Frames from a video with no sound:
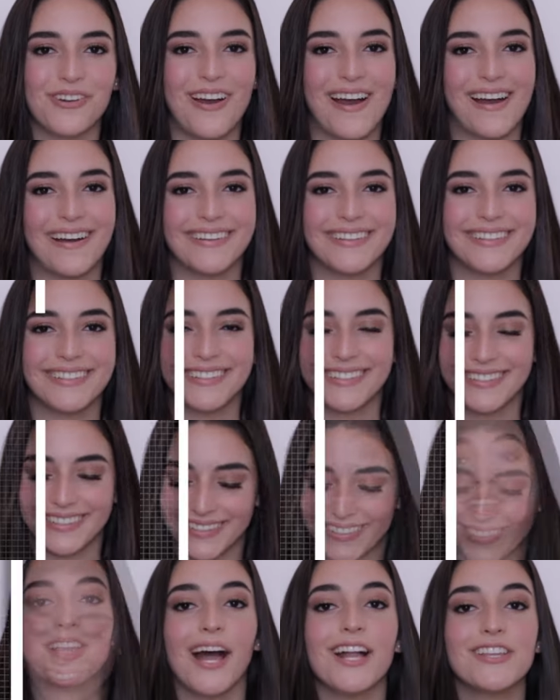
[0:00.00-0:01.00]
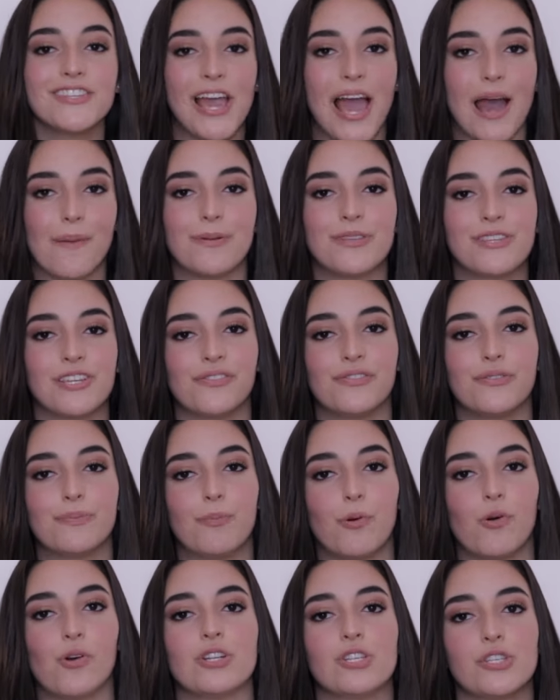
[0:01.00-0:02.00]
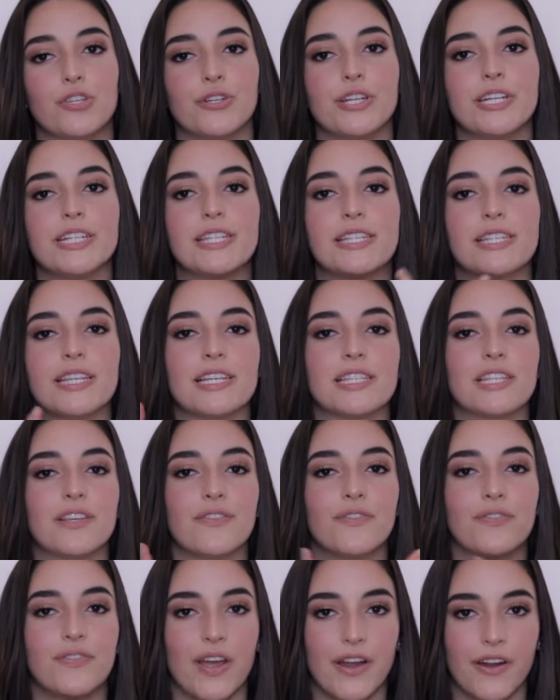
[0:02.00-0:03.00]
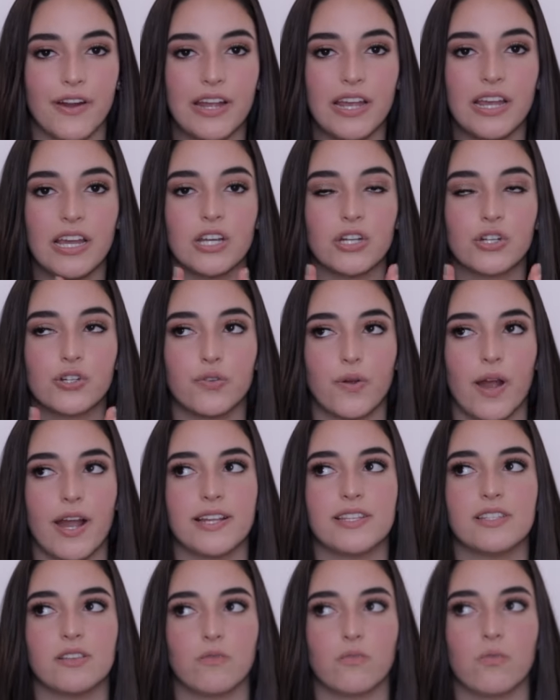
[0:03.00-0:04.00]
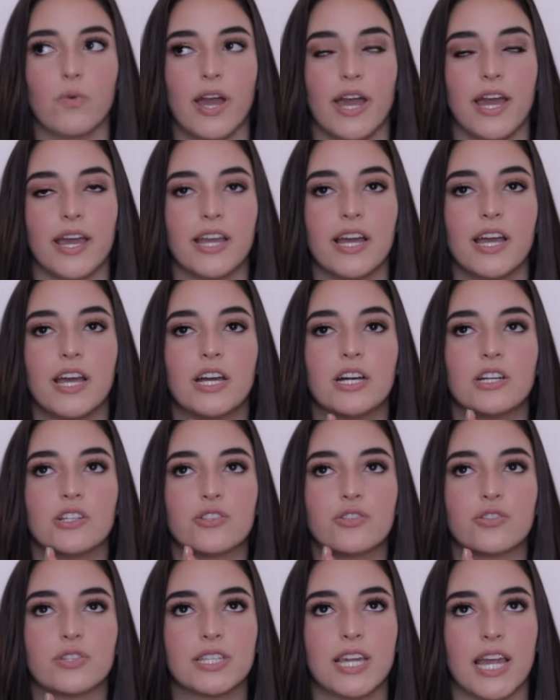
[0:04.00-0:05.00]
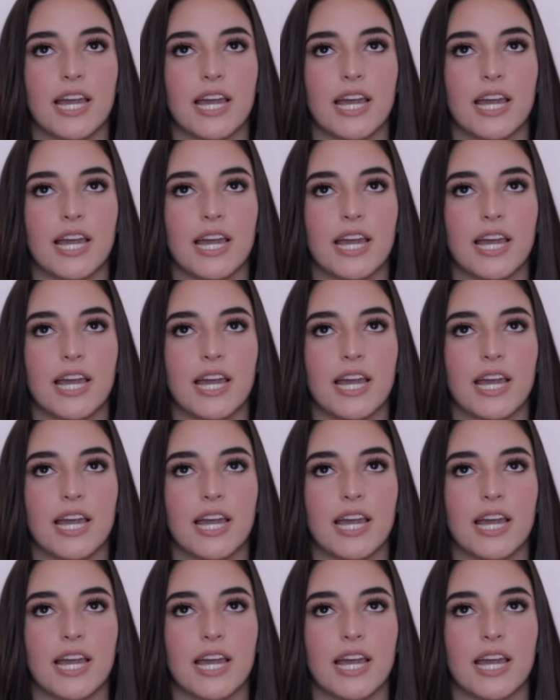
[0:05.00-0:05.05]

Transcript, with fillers: you out. Large aperture for portraits is a very great way to